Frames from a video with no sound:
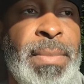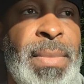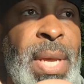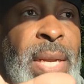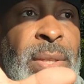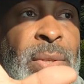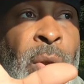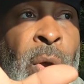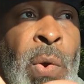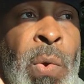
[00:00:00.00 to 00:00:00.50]

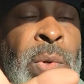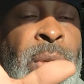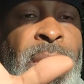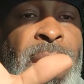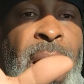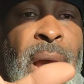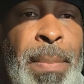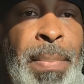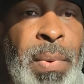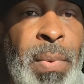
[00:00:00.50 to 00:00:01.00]
that is owned
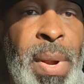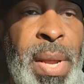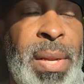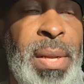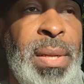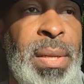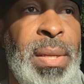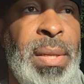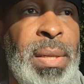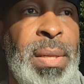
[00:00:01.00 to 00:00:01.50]
and
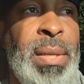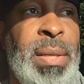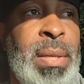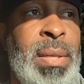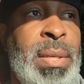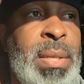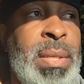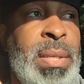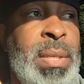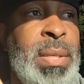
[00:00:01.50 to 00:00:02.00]
operated.
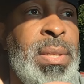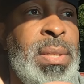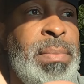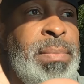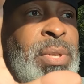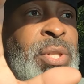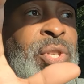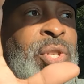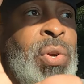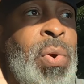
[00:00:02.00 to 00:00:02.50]

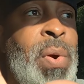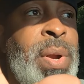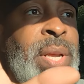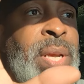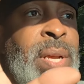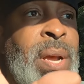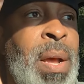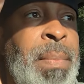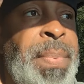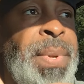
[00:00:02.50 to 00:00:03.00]

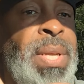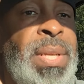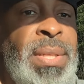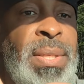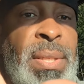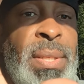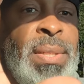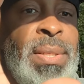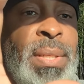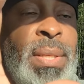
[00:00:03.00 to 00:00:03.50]
Majority
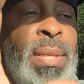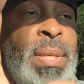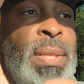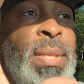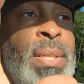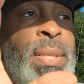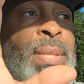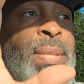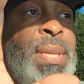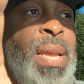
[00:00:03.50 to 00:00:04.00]
companies,
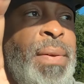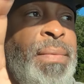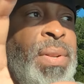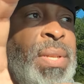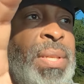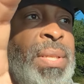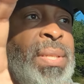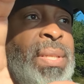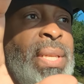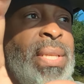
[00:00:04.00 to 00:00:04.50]

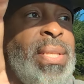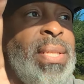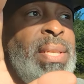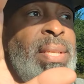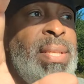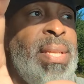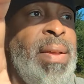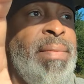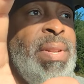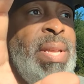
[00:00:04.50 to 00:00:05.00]
60,
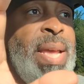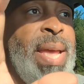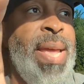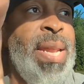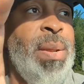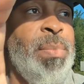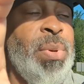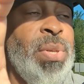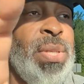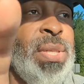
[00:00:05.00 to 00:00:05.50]
70,
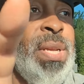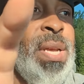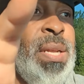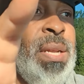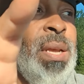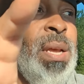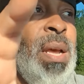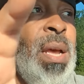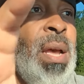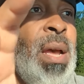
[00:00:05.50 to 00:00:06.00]

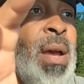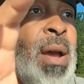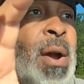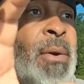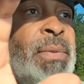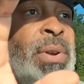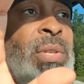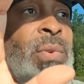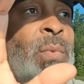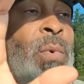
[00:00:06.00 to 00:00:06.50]
80%
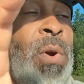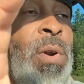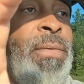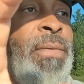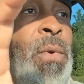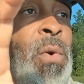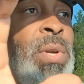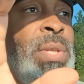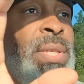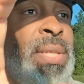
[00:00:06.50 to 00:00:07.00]
of its
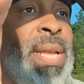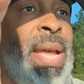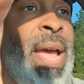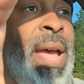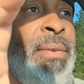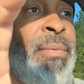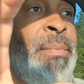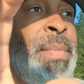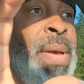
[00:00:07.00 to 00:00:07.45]
workforce staff